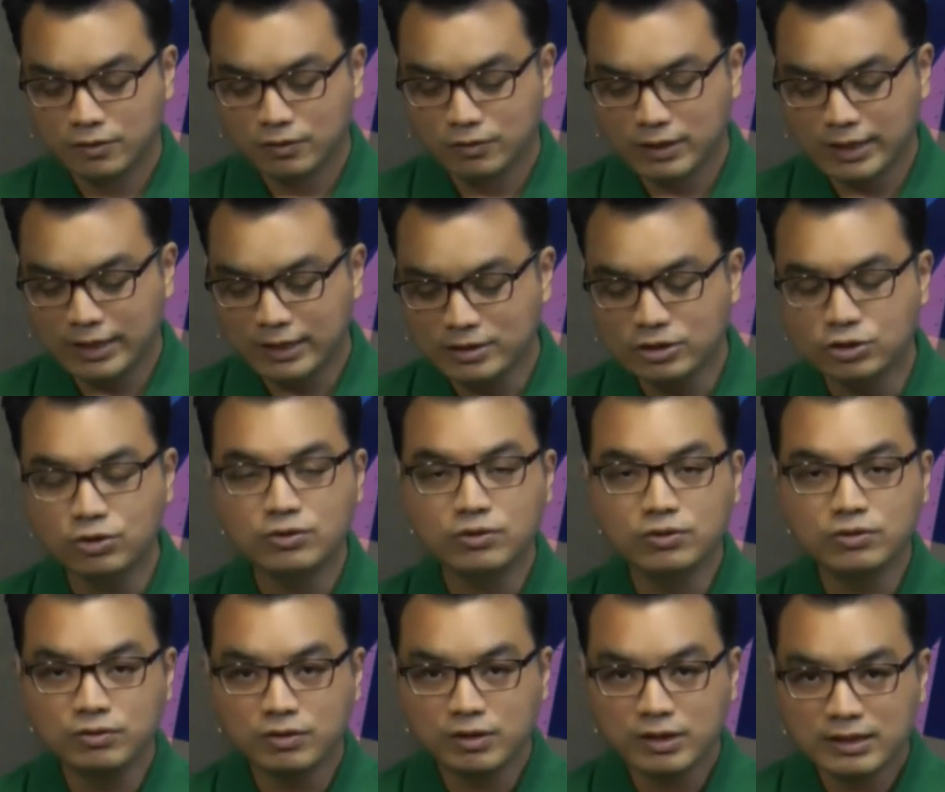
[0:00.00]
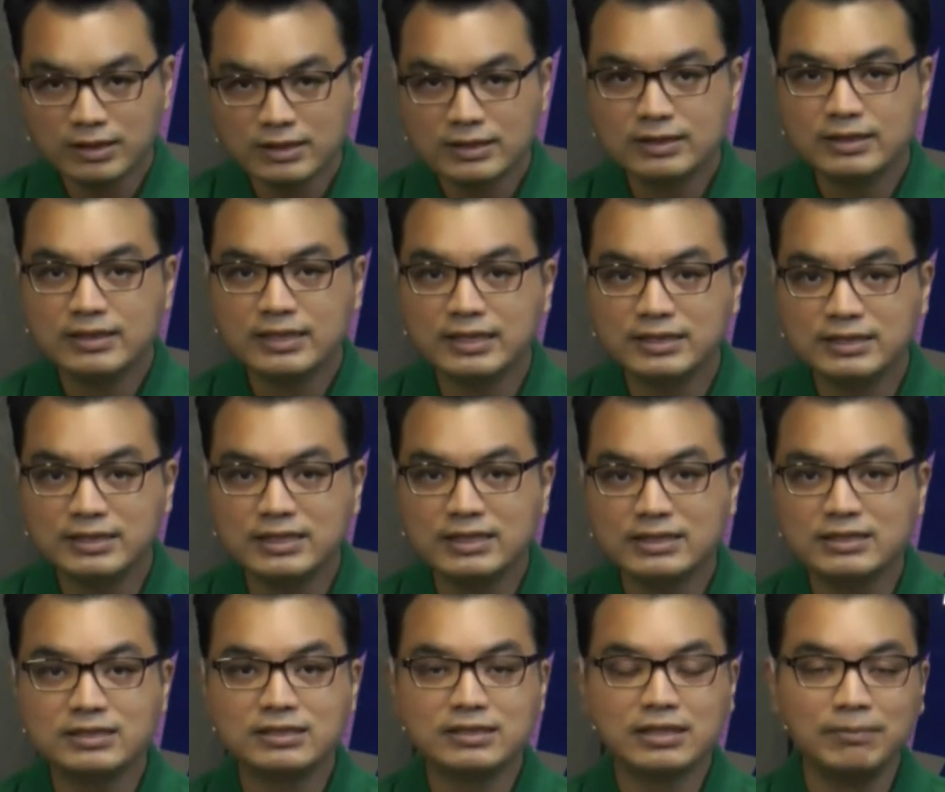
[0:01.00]
Okay, so this
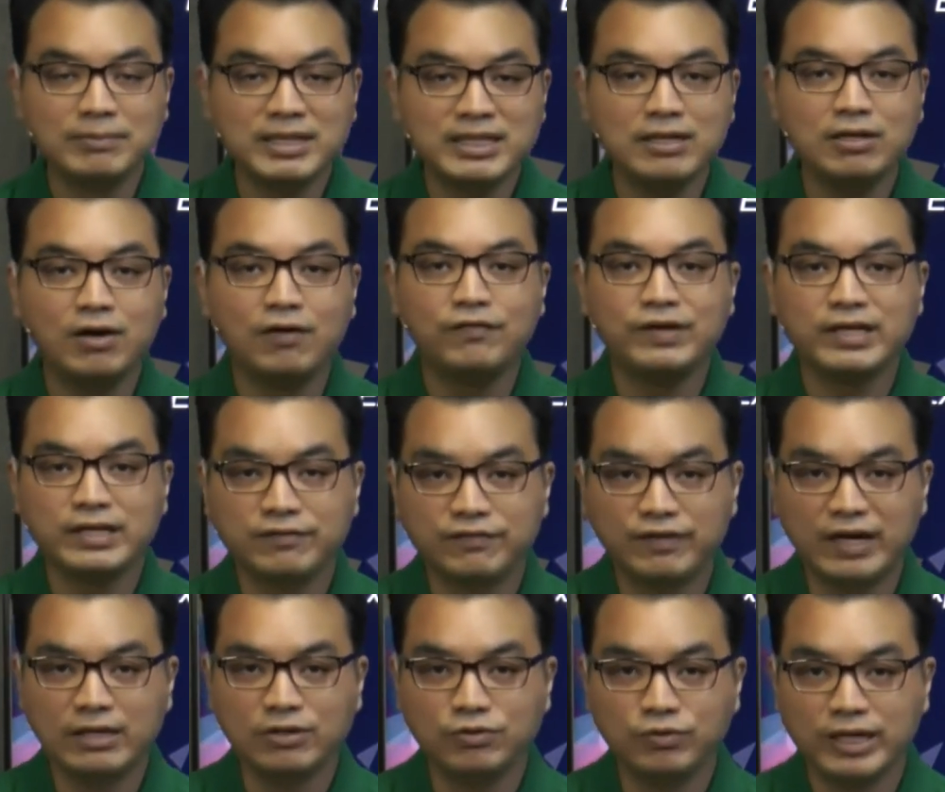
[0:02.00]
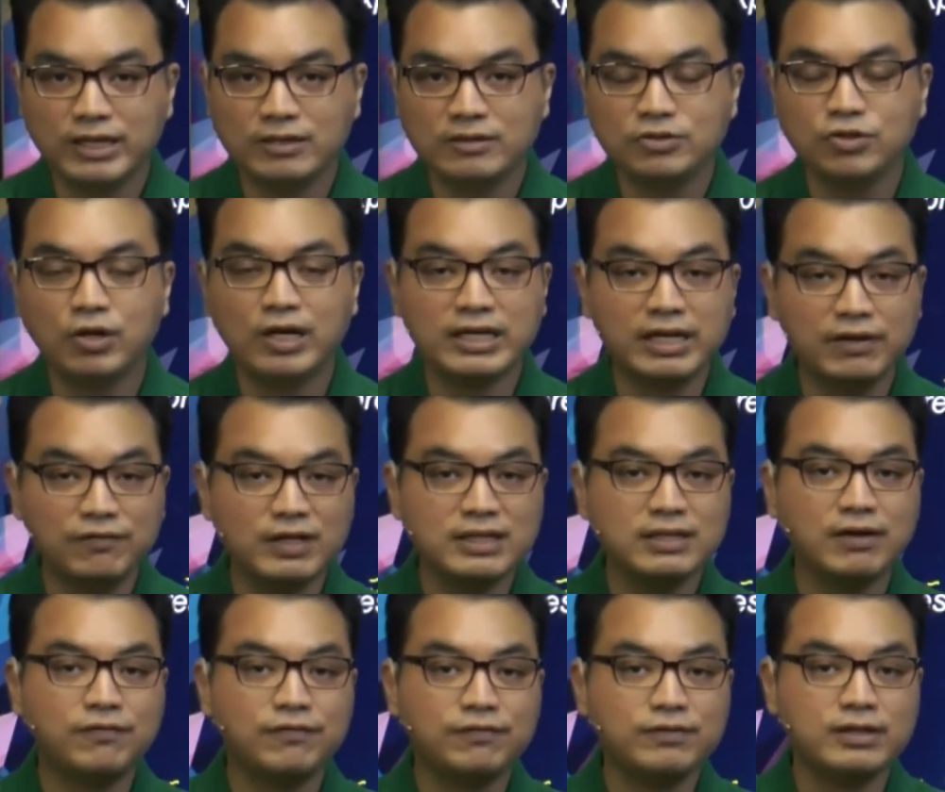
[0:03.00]
is the meaning of evaluate. You are given
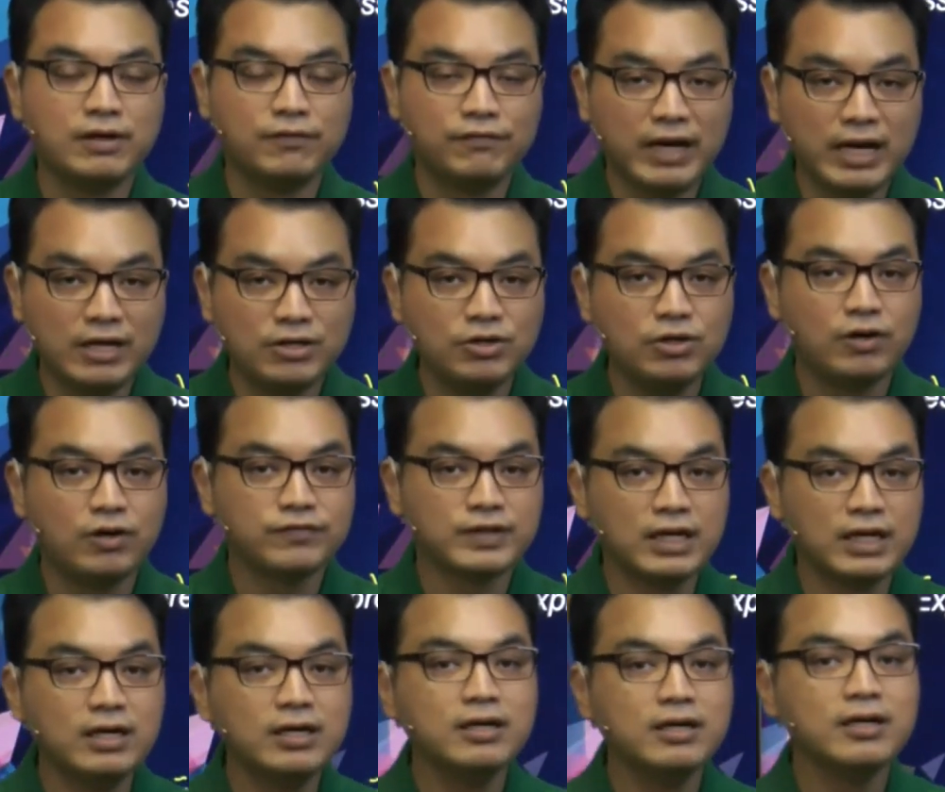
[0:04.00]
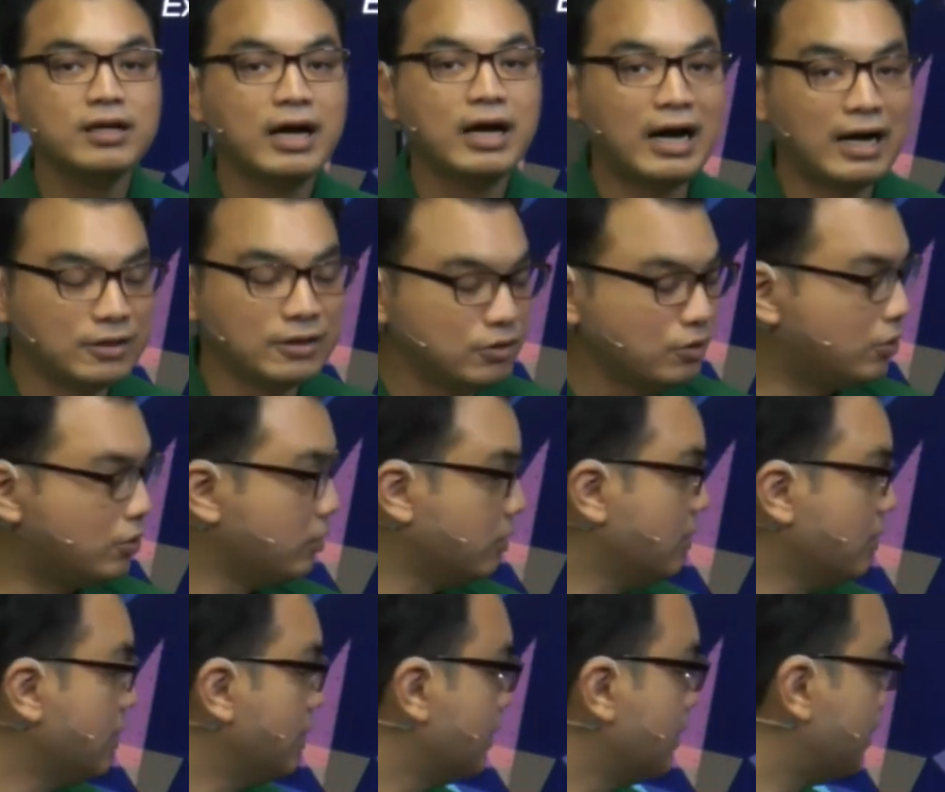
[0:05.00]
the value of the unknown.
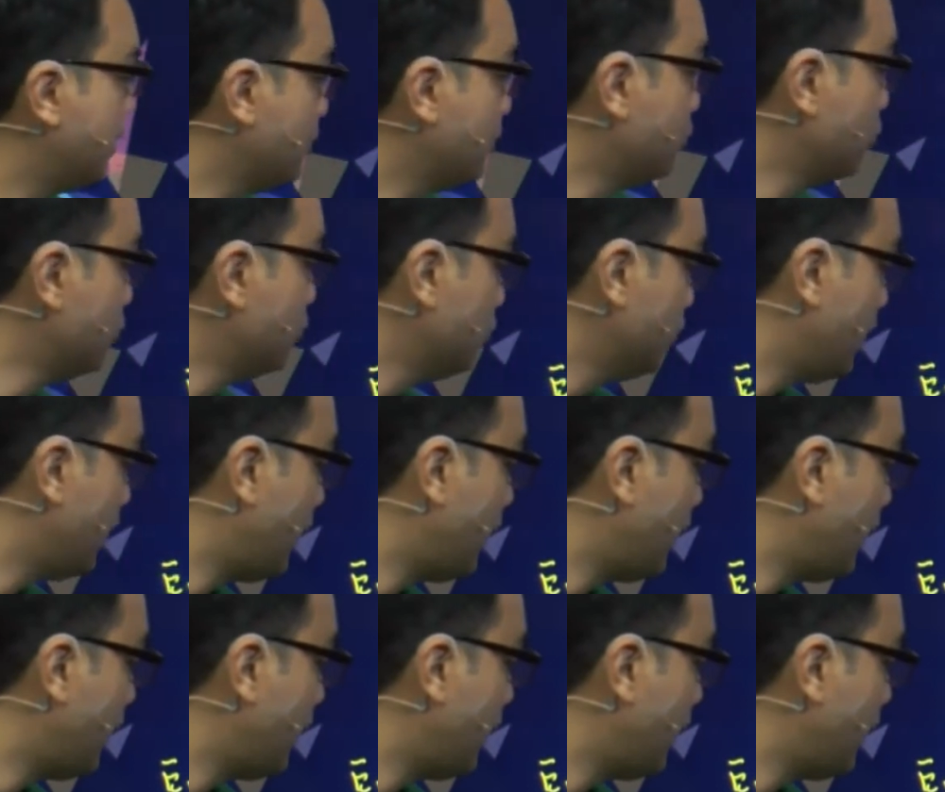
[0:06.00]
Then you